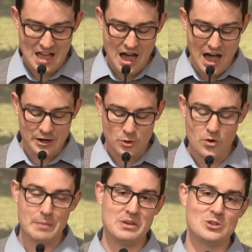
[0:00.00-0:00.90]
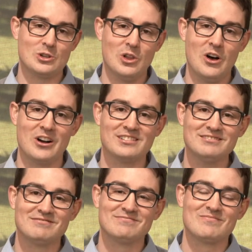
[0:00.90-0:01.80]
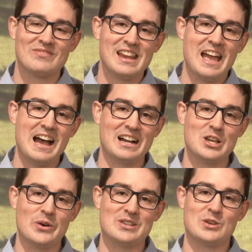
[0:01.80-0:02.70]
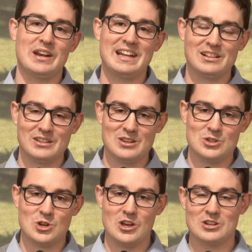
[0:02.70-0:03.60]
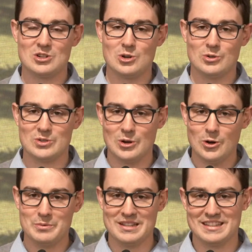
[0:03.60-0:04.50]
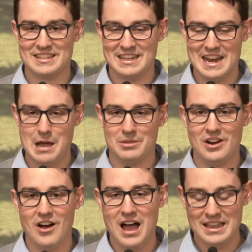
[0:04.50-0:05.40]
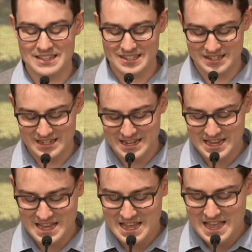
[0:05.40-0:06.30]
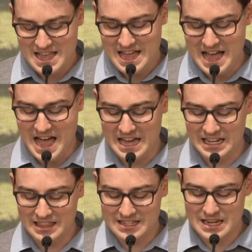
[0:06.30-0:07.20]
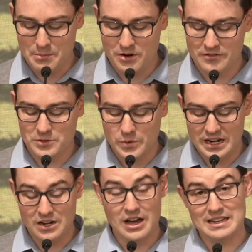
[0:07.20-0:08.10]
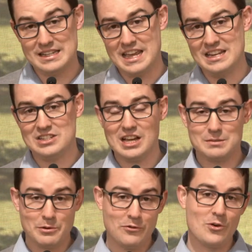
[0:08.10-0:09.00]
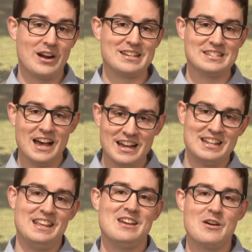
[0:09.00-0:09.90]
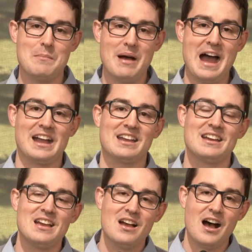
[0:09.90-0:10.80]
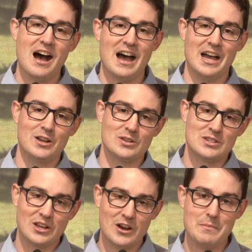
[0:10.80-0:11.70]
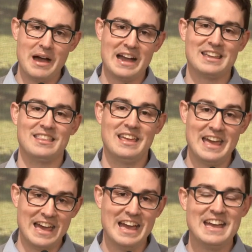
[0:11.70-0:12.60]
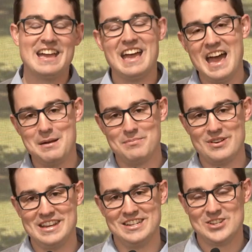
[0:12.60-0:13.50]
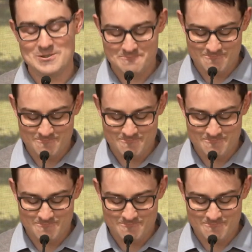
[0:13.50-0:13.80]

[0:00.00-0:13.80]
I grew up in Geelong, going to an Anglican church called St. Albans in Hamlin Heights. And in the summer of 2019, just before I started here at BAC, I got to go back there and preach.